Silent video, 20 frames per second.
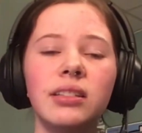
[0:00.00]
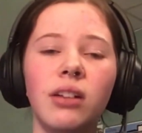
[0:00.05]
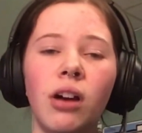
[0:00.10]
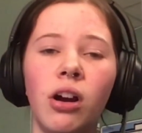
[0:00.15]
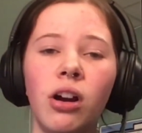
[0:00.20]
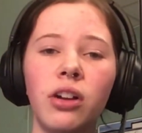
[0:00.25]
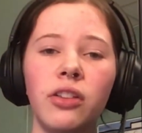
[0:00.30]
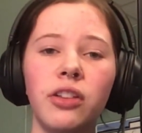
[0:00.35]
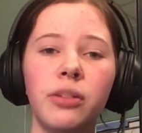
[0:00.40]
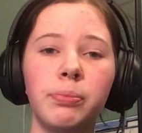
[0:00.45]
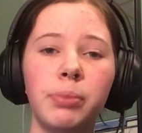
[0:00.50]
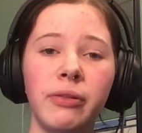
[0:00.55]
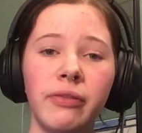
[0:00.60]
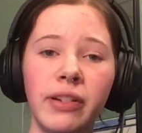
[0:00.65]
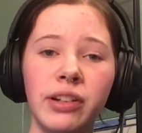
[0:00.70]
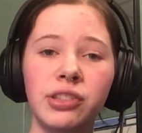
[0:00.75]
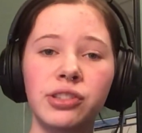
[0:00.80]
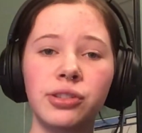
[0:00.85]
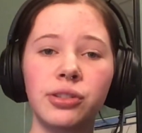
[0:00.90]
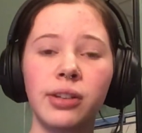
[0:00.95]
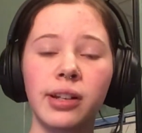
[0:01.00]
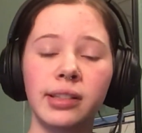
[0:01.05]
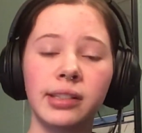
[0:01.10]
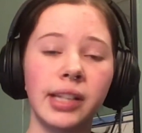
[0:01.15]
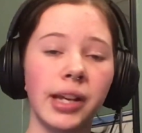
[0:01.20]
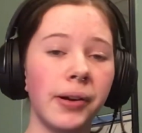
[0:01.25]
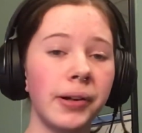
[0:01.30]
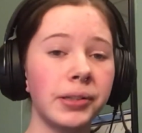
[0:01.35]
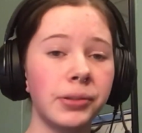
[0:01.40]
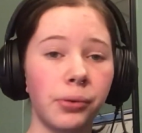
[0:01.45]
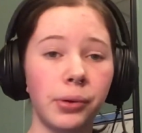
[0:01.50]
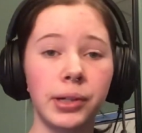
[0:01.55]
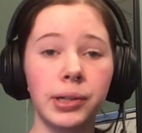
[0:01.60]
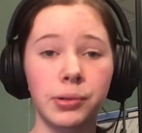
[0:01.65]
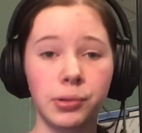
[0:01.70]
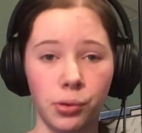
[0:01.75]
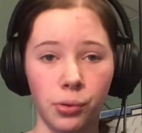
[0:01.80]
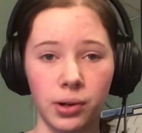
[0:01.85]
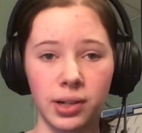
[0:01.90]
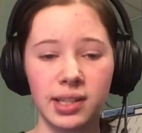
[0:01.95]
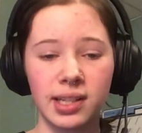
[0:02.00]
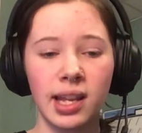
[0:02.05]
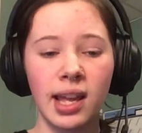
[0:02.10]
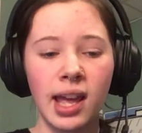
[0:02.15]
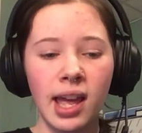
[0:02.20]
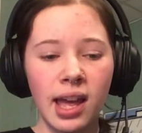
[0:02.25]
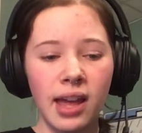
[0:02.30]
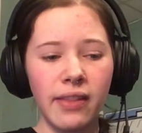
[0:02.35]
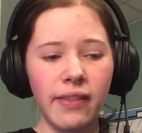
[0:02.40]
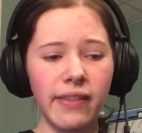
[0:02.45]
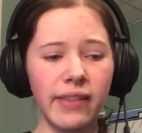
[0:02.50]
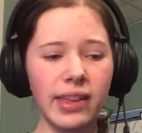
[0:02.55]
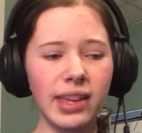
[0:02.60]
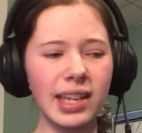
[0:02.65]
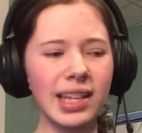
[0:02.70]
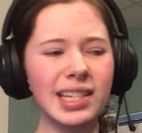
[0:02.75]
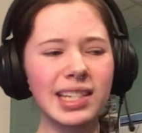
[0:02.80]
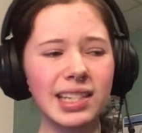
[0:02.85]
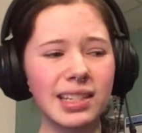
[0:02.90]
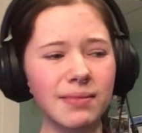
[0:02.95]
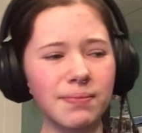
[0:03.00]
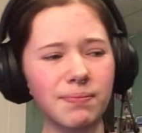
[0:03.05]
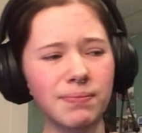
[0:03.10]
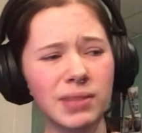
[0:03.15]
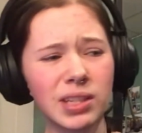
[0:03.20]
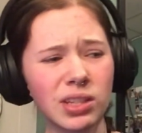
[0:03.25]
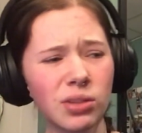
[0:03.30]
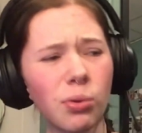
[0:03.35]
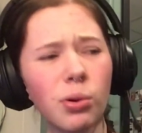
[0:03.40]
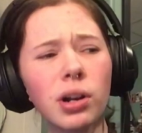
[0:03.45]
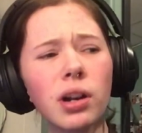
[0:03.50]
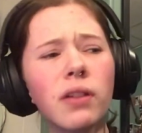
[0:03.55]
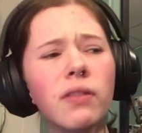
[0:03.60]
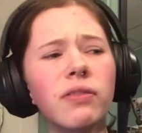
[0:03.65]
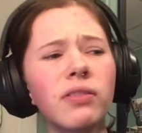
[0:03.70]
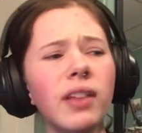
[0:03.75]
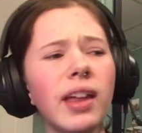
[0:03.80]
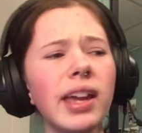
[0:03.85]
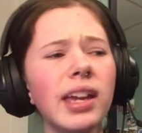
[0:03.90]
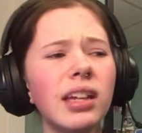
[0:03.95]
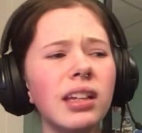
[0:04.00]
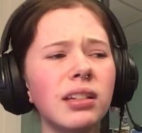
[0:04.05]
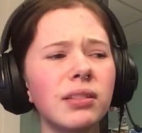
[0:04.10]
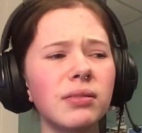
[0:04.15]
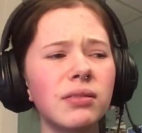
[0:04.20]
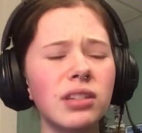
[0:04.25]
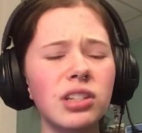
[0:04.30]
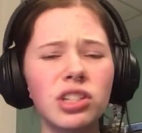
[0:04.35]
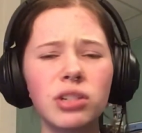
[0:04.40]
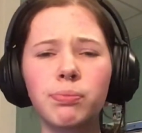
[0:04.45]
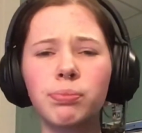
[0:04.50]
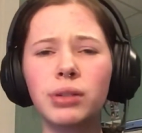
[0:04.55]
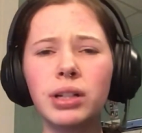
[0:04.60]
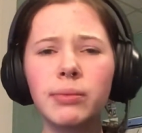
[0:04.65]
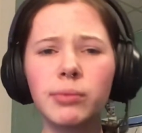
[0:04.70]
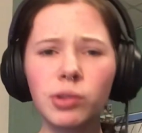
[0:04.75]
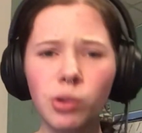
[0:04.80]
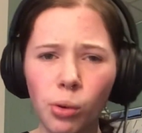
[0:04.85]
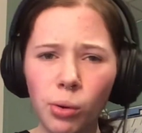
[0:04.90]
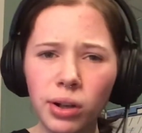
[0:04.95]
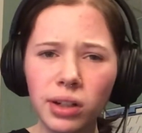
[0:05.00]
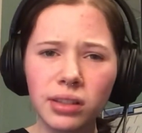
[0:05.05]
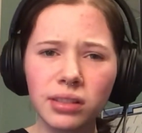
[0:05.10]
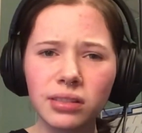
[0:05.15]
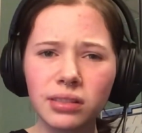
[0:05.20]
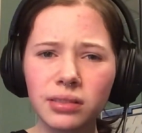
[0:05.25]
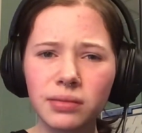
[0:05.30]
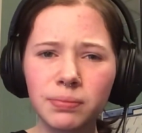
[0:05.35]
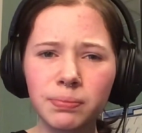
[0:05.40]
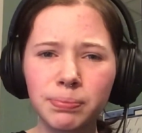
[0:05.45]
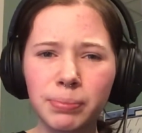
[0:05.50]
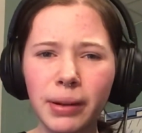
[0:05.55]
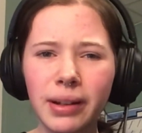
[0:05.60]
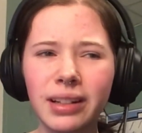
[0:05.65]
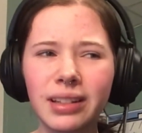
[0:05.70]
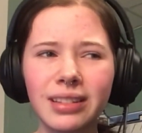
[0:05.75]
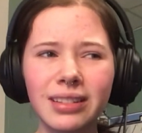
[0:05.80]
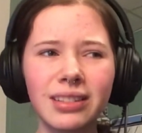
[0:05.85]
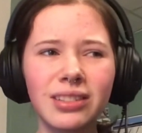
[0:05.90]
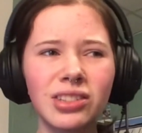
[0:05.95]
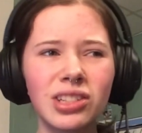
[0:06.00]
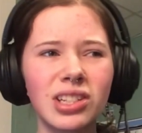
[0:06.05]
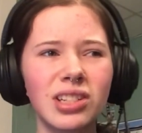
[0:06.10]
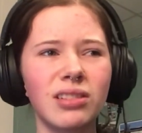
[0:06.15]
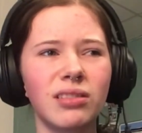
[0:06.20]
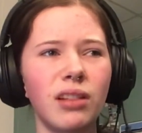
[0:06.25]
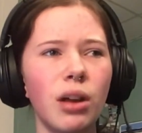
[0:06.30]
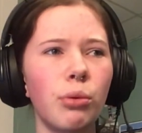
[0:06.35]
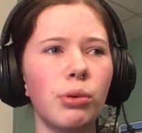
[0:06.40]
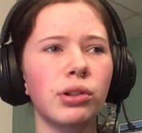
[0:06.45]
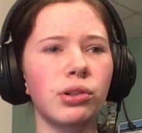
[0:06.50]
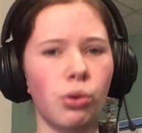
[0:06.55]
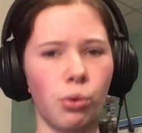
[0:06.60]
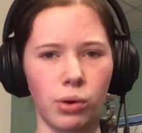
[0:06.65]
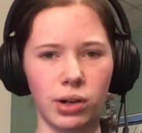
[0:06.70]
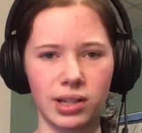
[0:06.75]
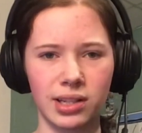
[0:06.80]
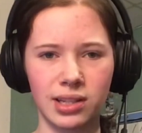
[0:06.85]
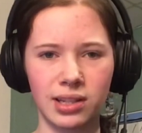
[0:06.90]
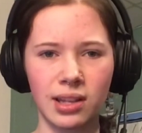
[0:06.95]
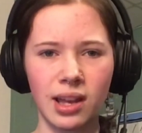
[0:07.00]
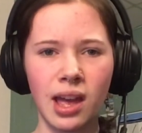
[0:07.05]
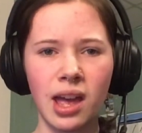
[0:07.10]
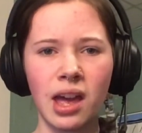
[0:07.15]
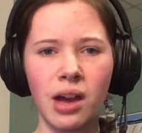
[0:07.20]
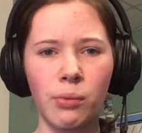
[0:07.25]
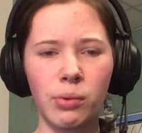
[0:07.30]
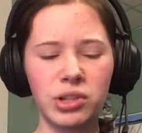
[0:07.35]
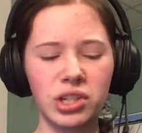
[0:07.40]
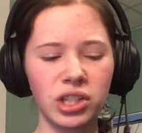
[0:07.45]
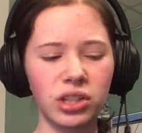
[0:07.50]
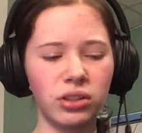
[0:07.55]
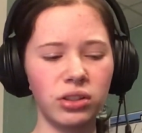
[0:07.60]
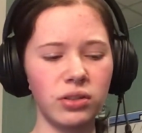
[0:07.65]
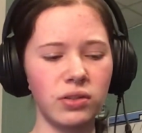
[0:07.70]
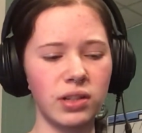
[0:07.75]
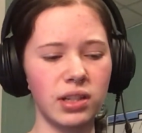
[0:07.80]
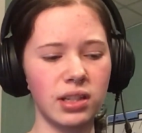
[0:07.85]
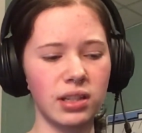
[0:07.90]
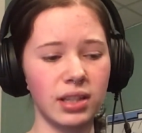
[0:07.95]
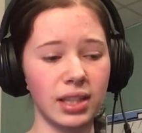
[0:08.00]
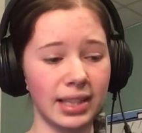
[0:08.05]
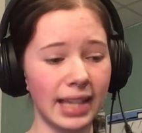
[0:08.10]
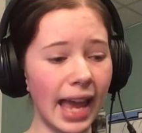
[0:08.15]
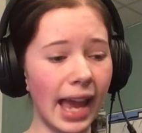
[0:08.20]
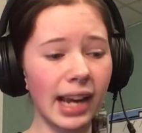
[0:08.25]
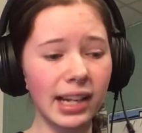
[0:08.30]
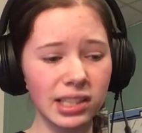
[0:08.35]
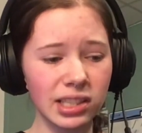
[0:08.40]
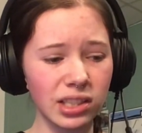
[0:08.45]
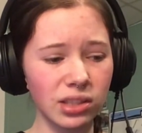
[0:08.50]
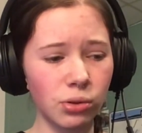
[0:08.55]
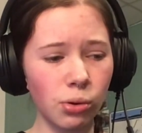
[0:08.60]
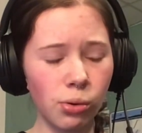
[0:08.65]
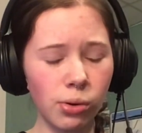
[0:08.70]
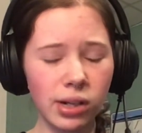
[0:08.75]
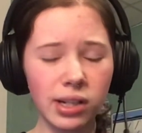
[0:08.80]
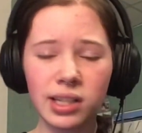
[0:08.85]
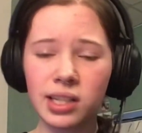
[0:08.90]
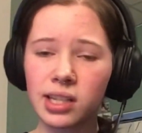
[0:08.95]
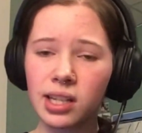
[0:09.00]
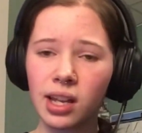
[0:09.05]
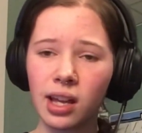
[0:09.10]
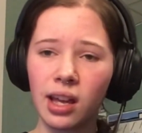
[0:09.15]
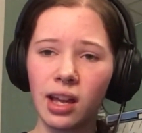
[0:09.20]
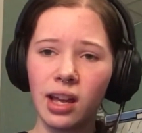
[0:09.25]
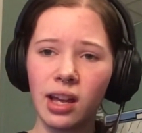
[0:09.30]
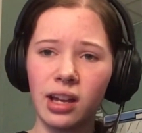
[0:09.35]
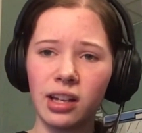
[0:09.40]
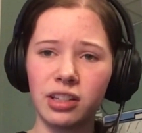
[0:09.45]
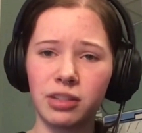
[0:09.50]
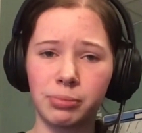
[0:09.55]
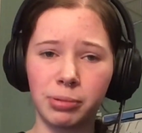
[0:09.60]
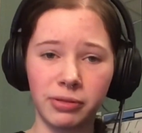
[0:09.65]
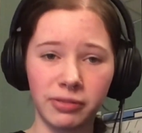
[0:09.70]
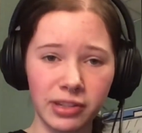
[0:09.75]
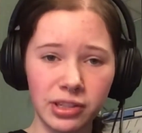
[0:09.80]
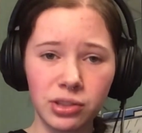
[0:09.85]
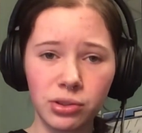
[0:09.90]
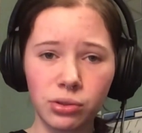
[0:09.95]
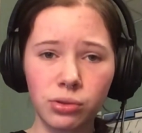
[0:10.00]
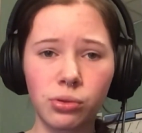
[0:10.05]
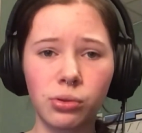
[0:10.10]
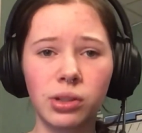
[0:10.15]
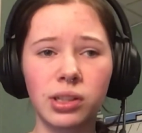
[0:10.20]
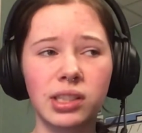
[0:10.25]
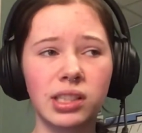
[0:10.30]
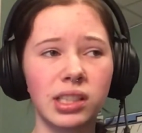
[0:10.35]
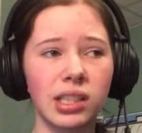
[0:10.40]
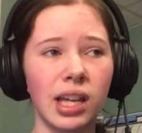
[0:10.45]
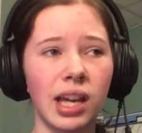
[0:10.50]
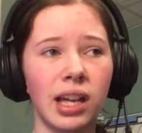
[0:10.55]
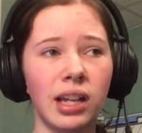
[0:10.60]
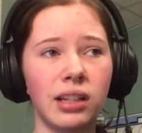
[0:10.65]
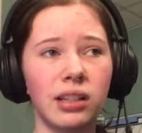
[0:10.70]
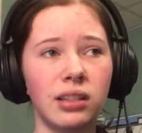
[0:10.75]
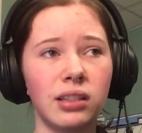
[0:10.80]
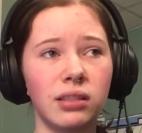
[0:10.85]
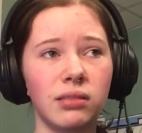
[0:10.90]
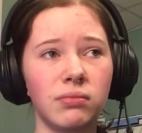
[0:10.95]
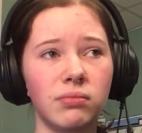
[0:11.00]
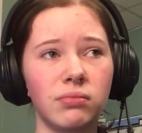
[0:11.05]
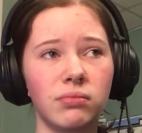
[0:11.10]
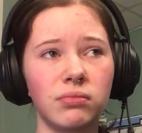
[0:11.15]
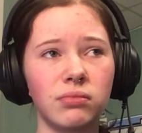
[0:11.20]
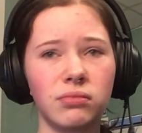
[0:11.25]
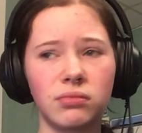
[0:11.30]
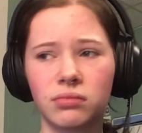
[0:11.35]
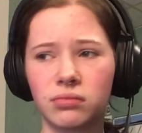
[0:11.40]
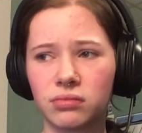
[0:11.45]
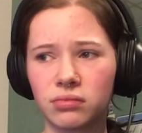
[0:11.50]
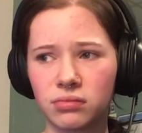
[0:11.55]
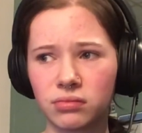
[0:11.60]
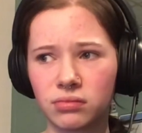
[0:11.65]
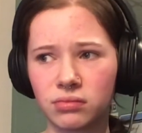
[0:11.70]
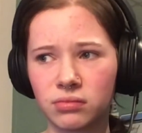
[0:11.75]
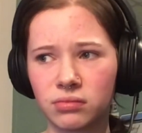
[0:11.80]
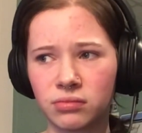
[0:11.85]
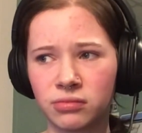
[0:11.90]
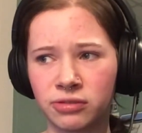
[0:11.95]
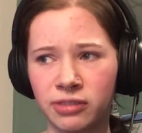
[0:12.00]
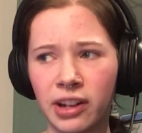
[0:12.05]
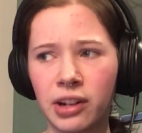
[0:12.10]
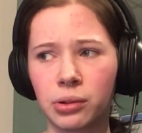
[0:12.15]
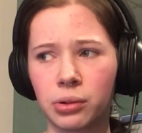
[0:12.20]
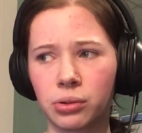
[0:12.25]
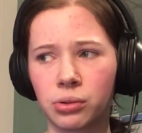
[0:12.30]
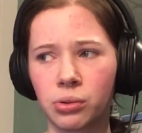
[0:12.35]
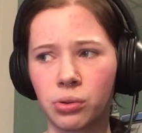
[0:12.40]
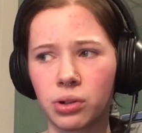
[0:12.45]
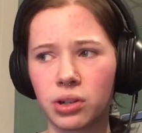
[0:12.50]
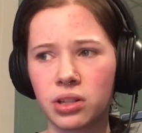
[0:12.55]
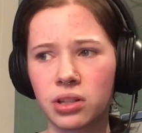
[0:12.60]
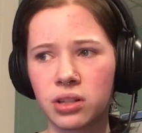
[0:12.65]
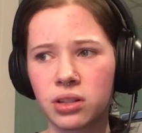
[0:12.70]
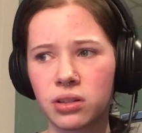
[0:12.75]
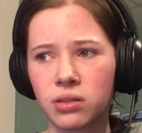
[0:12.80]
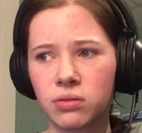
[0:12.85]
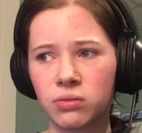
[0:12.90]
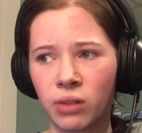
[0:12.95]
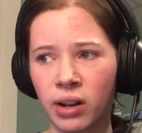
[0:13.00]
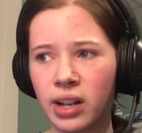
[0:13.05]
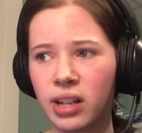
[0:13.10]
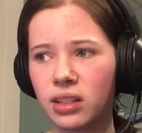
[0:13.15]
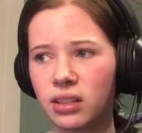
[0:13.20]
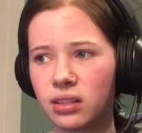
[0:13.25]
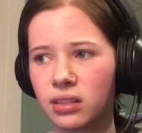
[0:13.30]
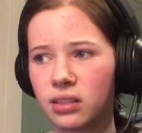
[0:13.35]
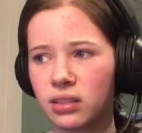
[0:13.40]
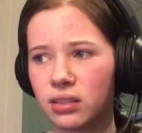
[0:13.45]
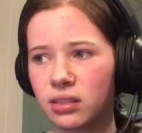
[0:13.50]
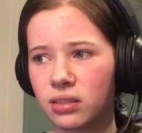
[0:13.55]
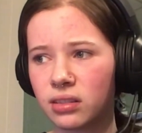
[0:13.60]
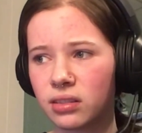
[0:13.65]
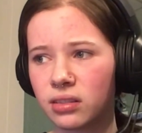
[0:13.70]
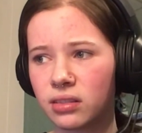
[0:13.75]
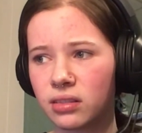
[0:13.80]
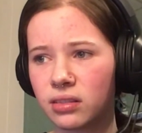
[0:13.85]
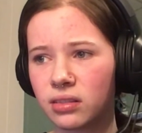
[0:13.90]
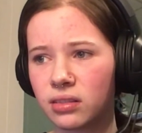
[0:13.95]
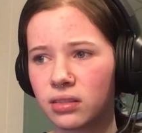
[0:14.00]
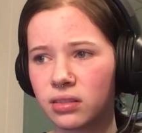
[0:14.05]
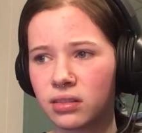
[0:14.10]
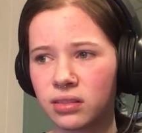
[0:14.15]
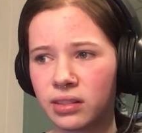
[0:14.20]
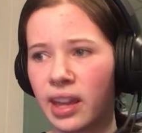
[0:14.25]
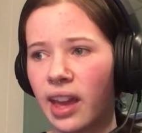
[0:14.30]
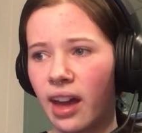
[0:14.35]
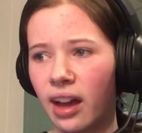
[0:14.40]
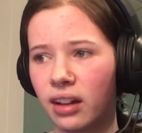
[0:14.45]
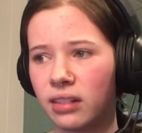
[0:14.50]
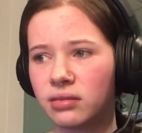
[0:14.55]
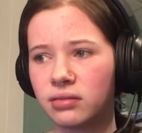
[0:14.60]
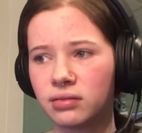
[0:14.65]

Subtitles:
are the provincial and territorial courts. It's sort of like the Supreme Court, but just lower courts, which includes the tax courts, the provincial courts, and federal courts, right? Yeah.